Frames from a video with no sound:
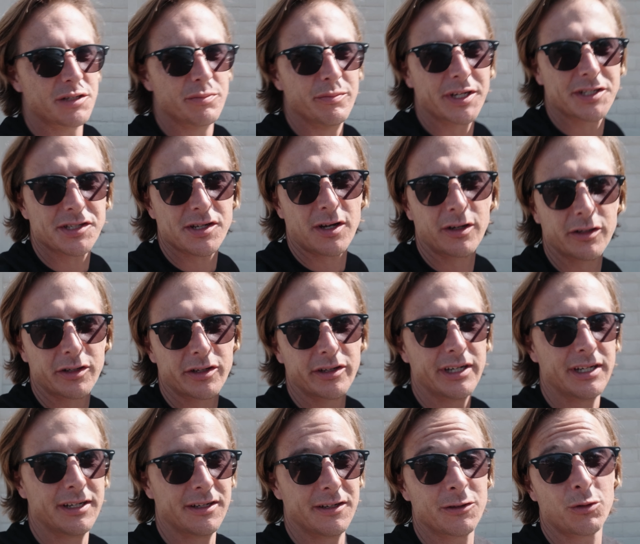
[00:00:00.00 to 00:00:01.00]
to mix
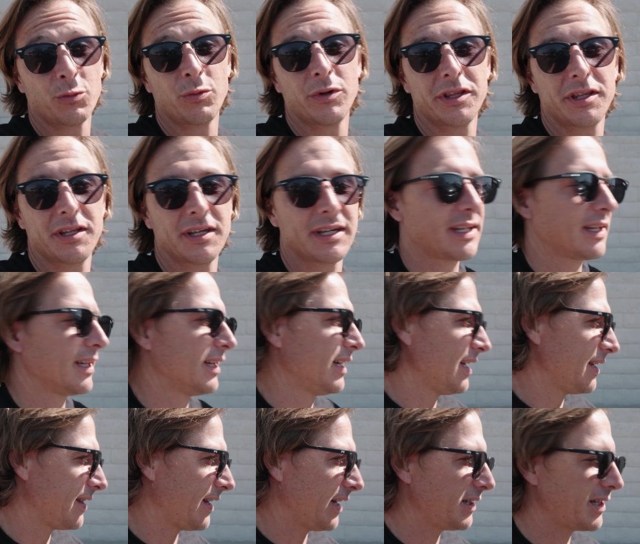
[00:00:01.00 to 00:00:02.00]
concrete in. The one thing
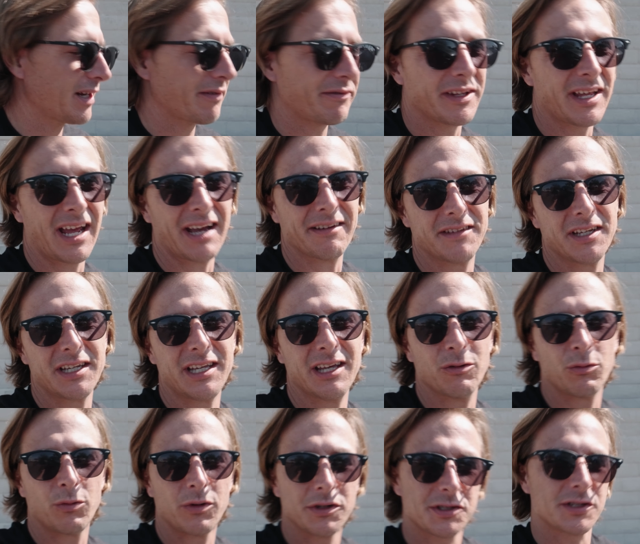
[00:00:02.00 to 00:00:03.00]
that you definitely have to get
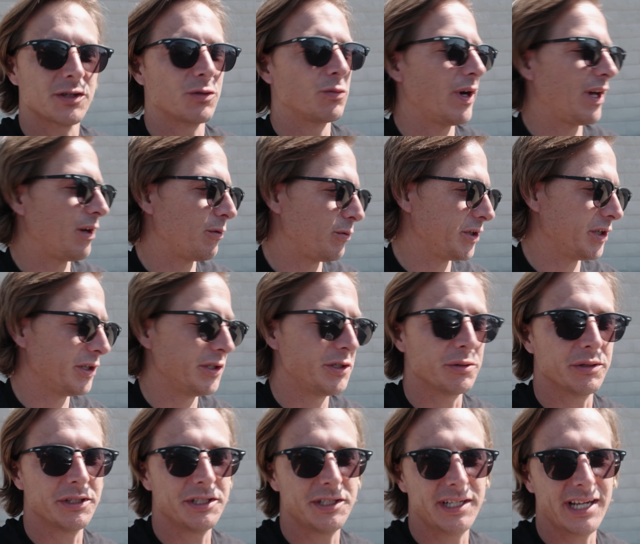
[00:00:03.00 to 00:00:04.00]
once in a while when you're
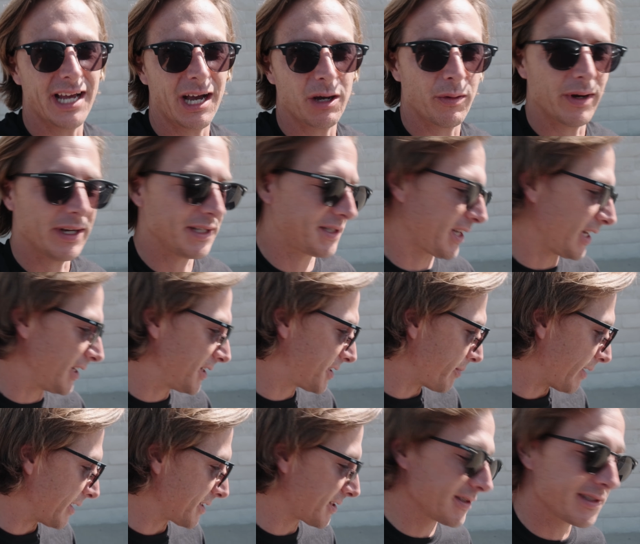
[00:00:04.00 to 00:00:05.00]
doing D I Y skate
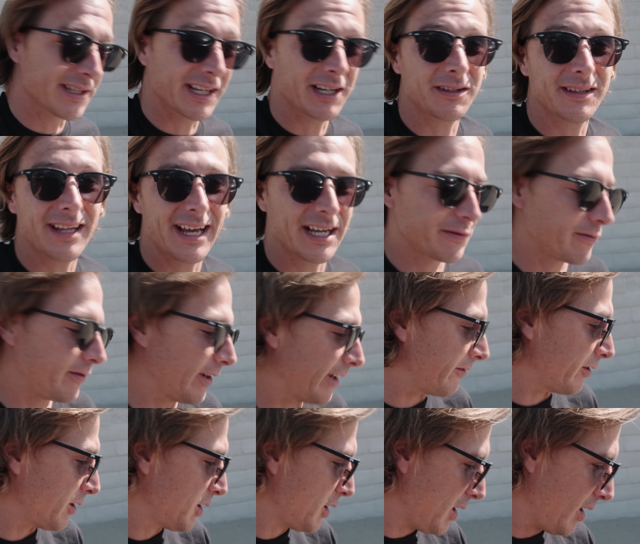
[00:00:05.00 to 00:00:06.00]
spots is they don't last forever.
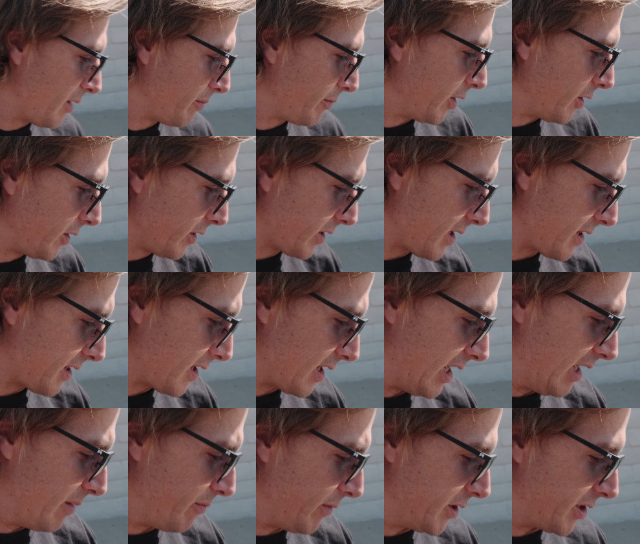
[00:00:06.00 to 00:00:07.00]
But look at the
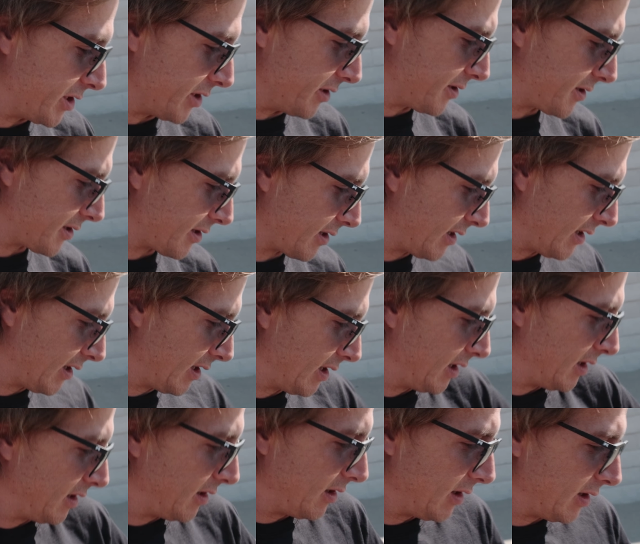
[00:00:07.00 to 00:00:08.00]
images
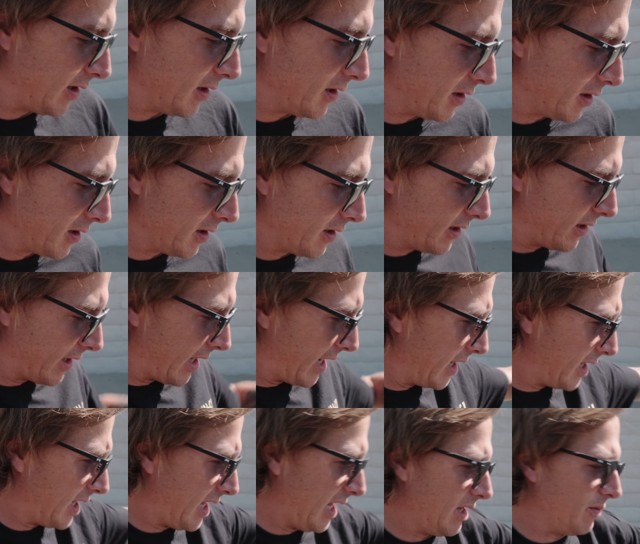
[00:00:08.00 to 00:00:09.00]
that
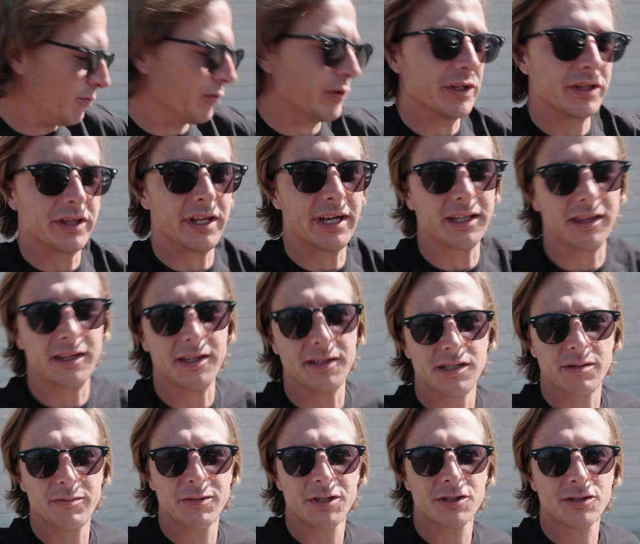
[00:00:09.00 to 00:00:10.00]
it came with. Like, these
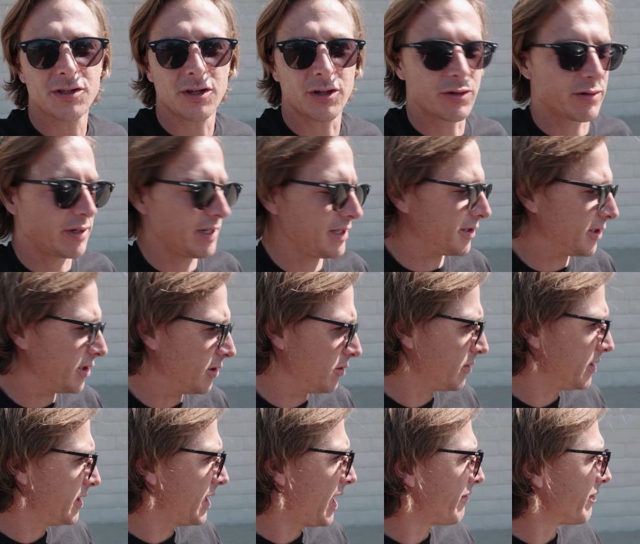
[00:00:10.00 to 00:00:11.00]
images are crazy. You
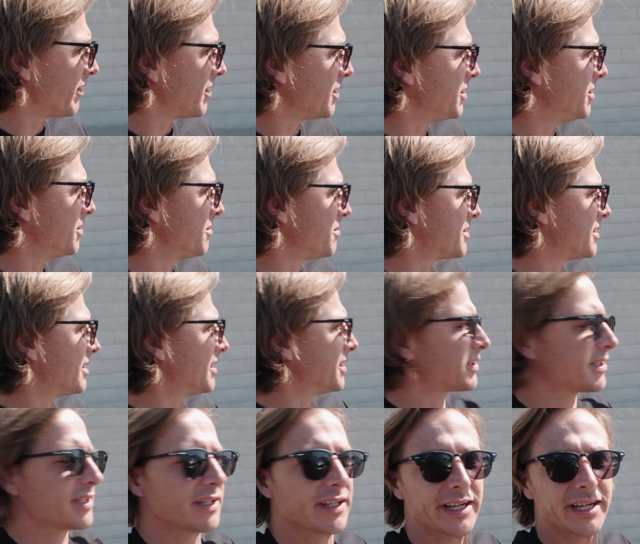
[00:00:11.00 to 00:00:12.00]
would never use this
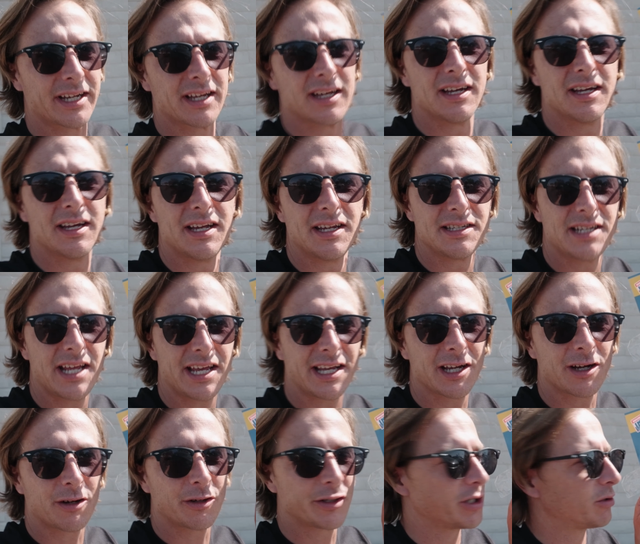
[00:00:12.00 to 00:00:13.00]
to like take
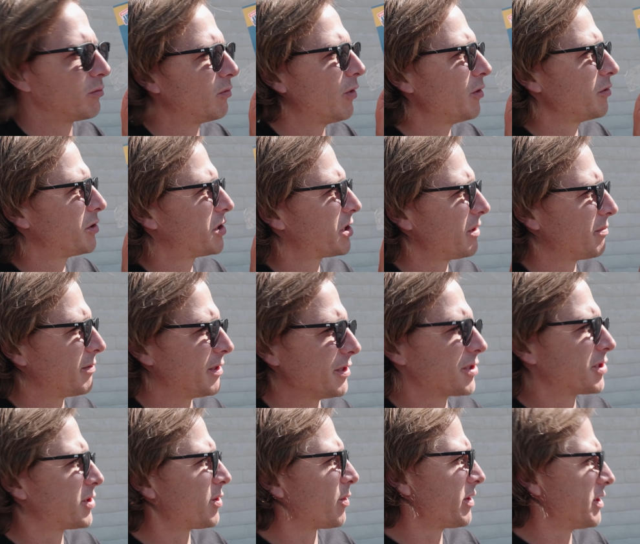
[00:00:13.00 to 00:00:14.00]
it on your road trip to
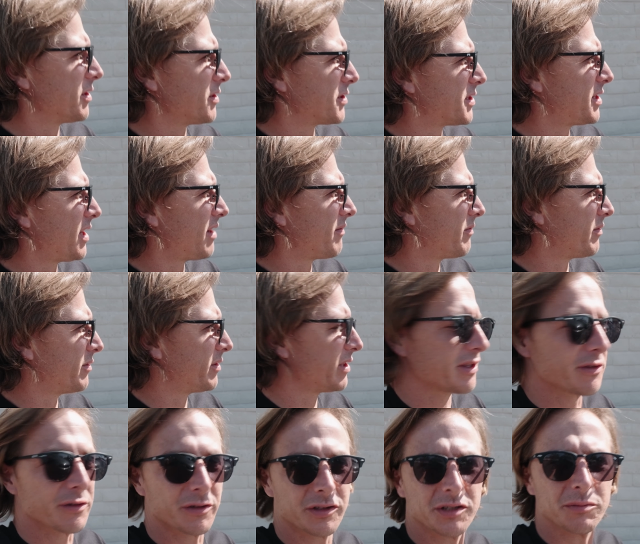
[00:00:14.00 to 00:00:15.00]
store your stuff
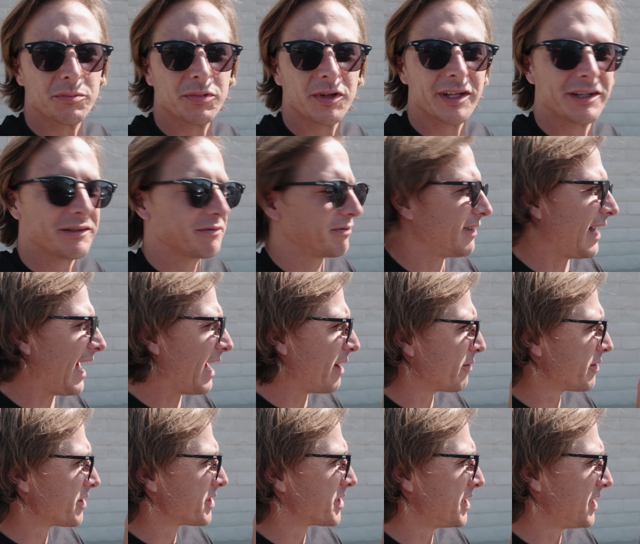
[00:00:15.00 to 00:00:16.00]
with, or to plant
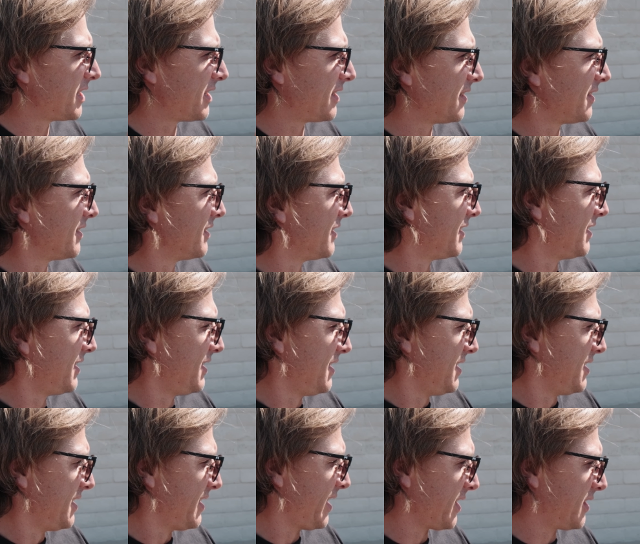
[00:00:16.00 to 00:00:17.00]
flowers in.
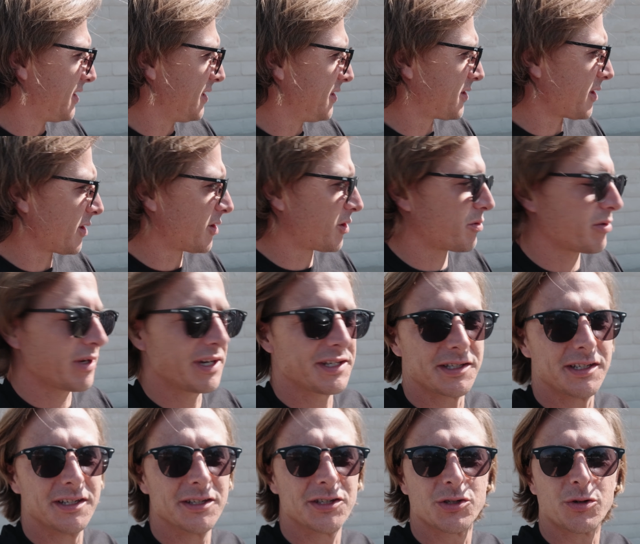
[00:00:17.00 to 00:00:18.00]
Like, these are
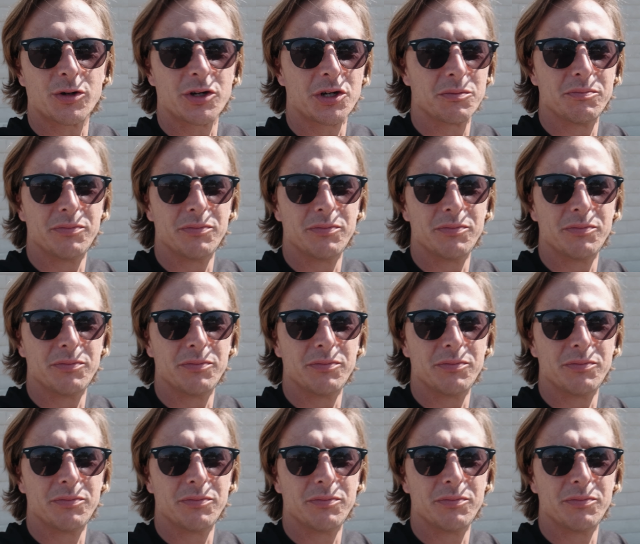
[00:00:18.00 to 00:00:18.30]
crazy to store your